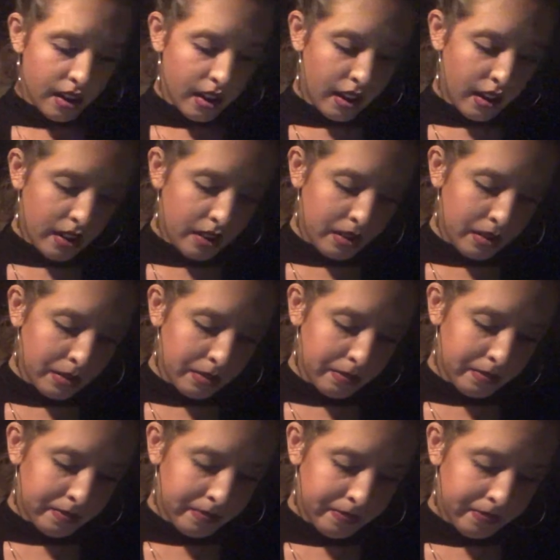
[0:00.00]

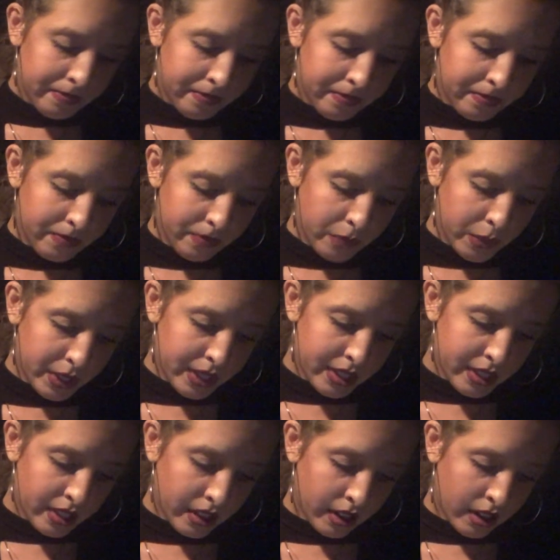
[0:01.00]
um, with the
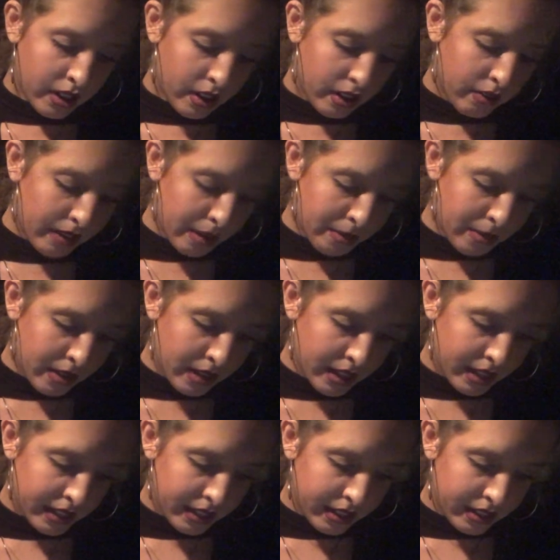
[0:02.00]
sun card right
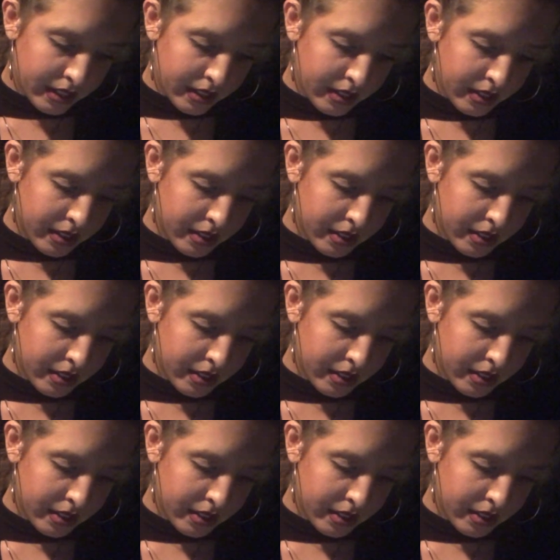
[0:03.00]
behind it.